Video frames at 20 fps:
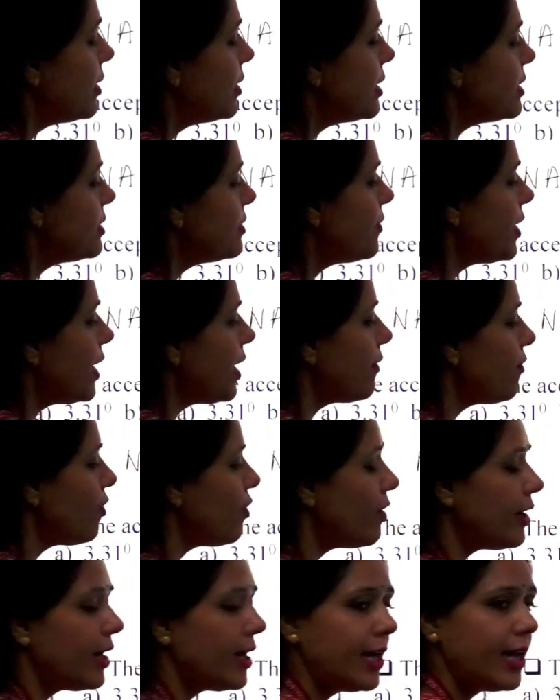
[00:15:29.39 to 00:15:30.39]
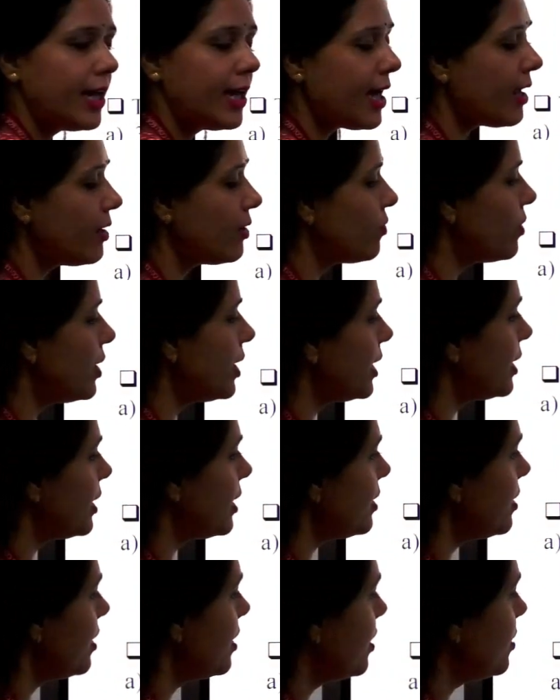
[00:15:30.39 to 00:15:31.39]
This we have already
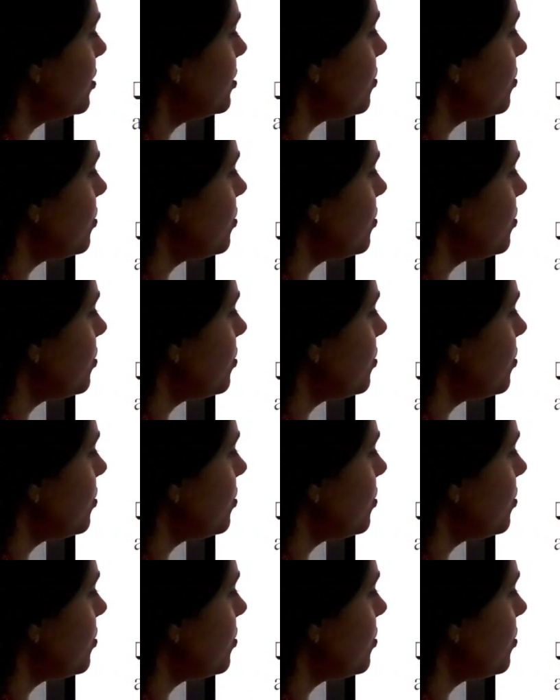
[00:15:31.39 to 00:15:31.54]
calculated.